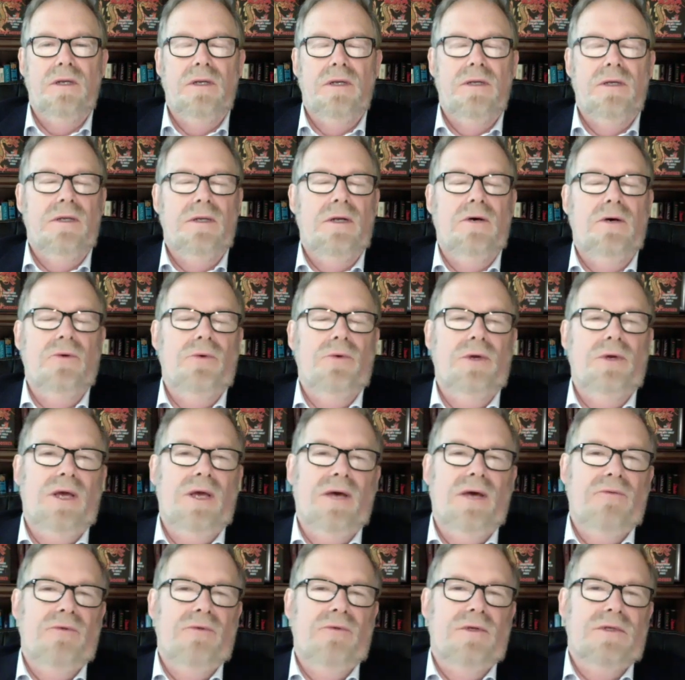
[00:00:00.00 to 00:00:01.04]
We
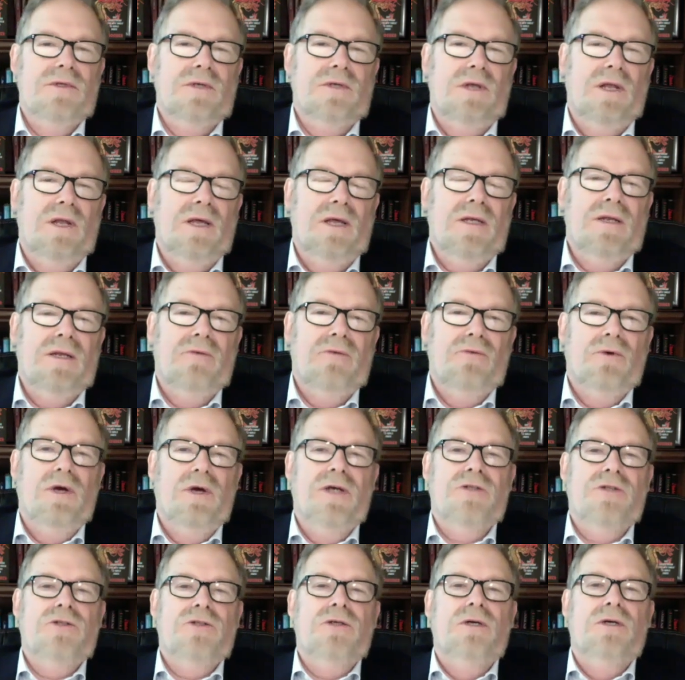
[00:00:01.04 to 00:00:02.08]
have this collective
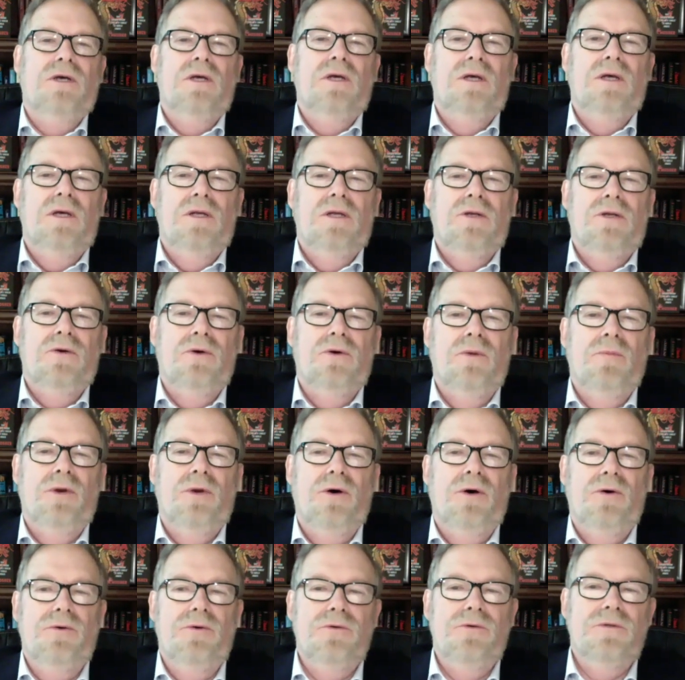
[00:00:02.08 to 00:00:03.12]
rush to
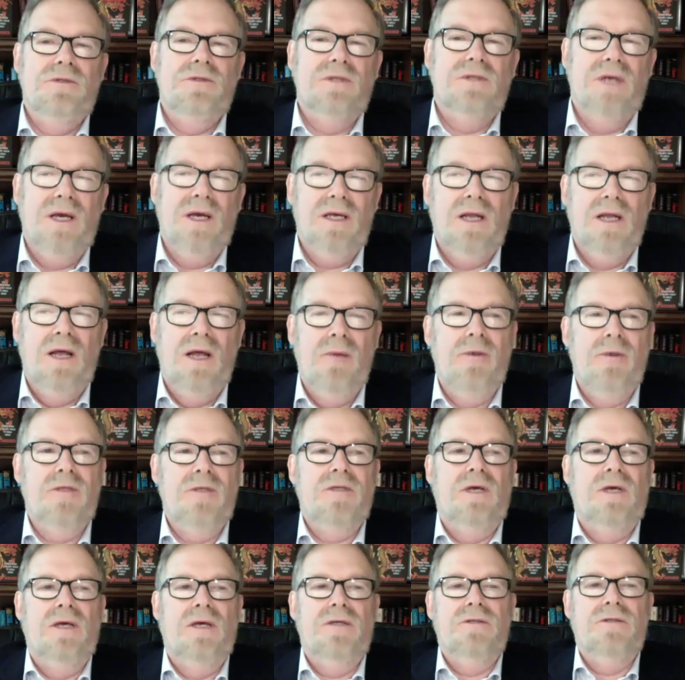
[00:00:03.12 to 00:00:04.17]
impose economic
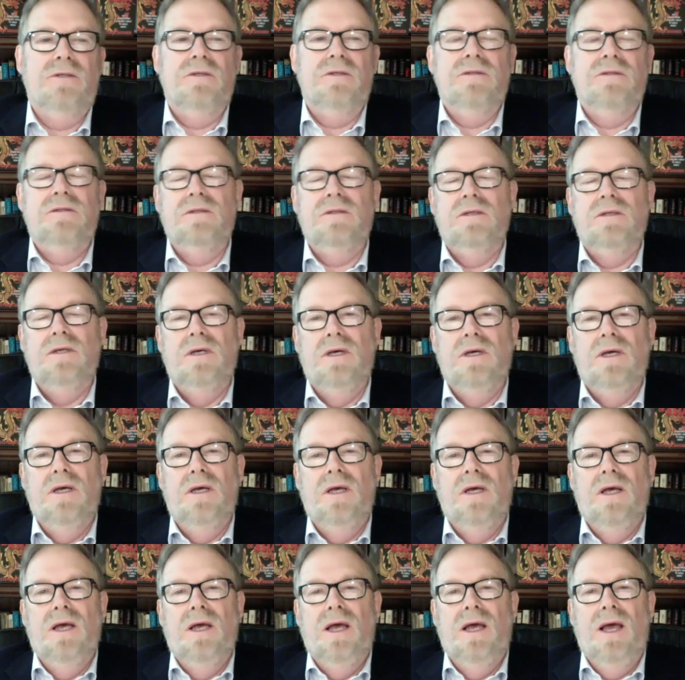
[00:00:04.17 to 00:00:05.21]
sanctions,
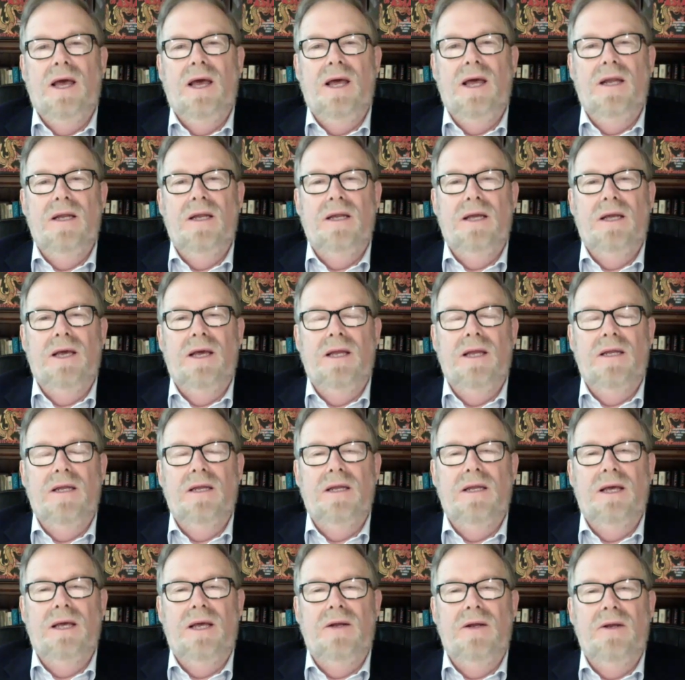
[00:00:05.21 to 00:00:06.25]
and
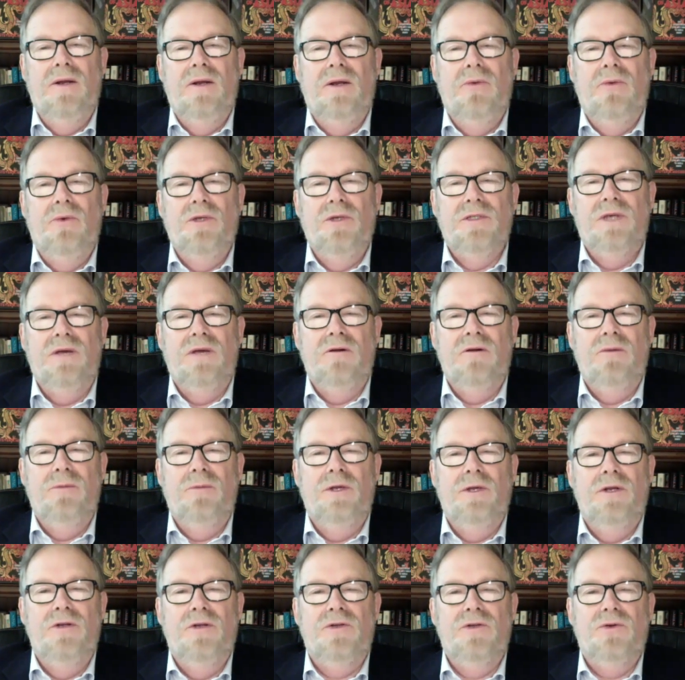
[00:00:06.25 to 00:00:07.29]
we seem to
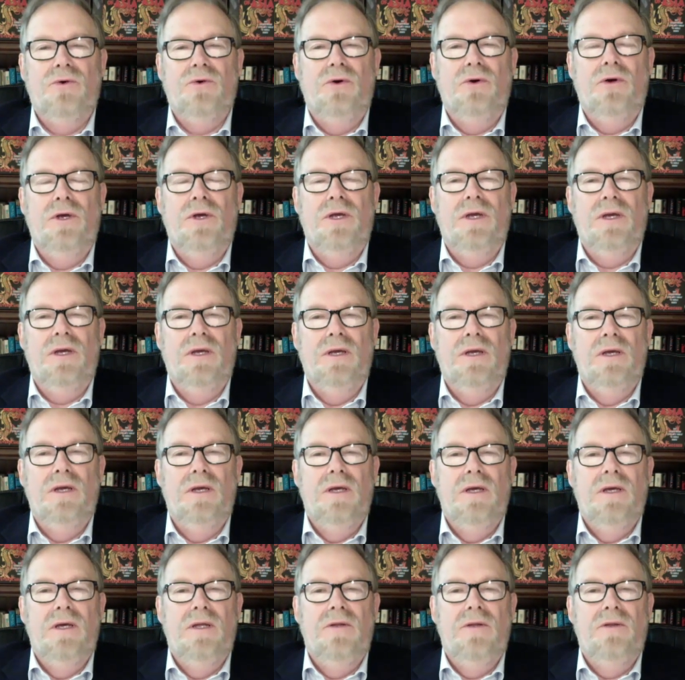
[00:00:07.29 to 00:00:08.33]
be destroying
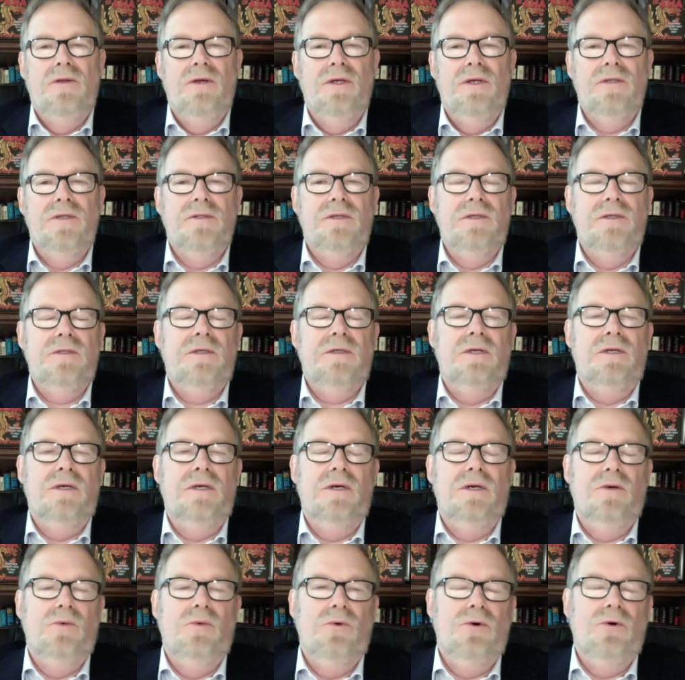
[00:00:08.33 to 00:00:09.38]
the
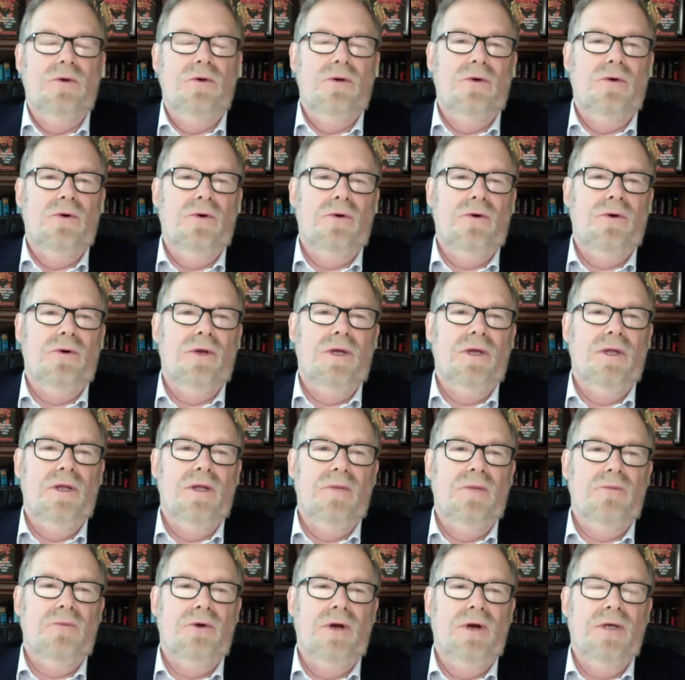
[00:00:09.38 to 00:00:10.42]
existing world order in the
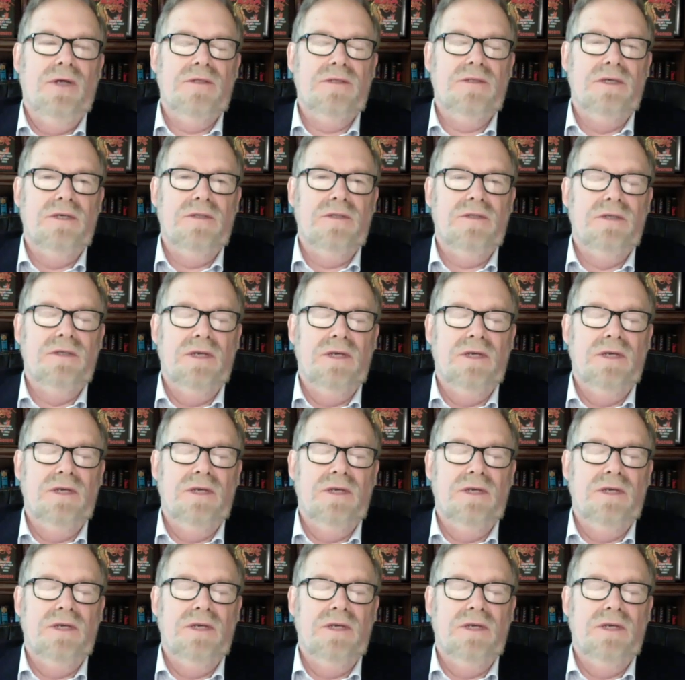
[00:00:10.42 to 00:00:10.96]
process.